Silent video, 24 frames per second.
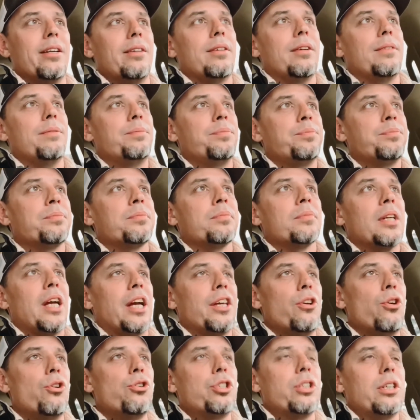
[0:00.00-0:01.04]
I
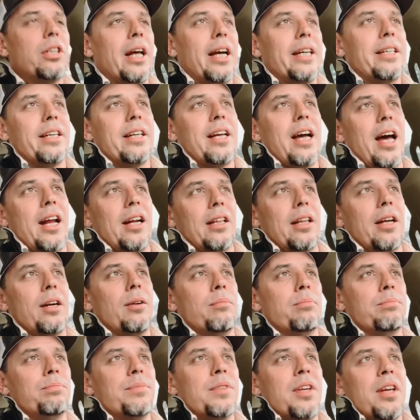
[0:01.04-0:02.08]
usually like to kind of let
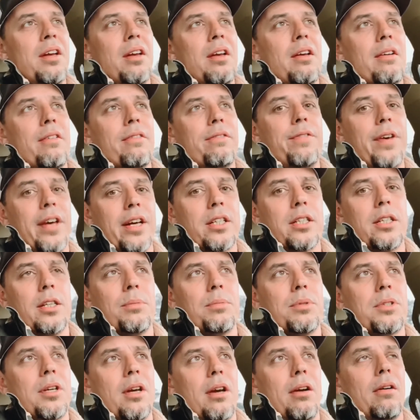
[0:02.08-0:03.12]
them fix
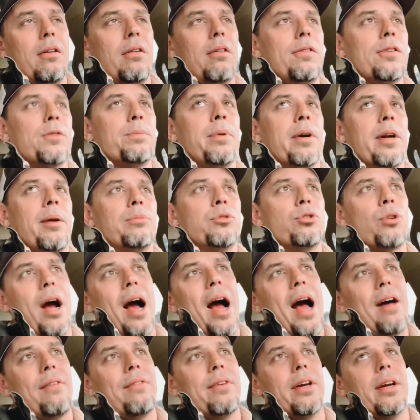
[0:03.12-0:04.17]
themselves, but I'm
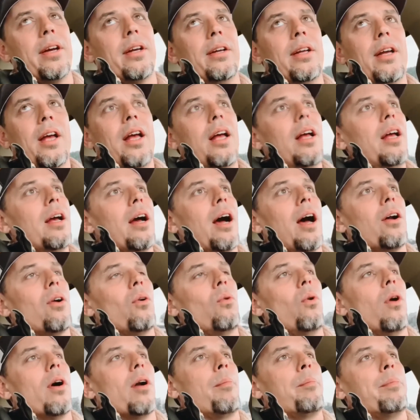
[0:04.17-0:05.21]
driving. I
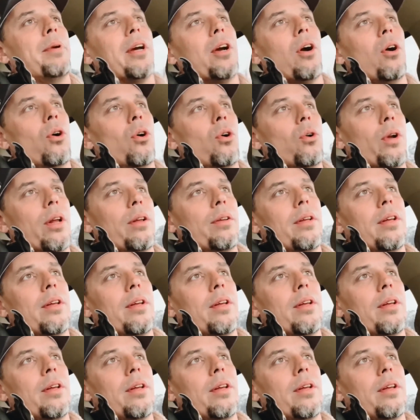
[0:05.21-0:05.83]
don't want a big old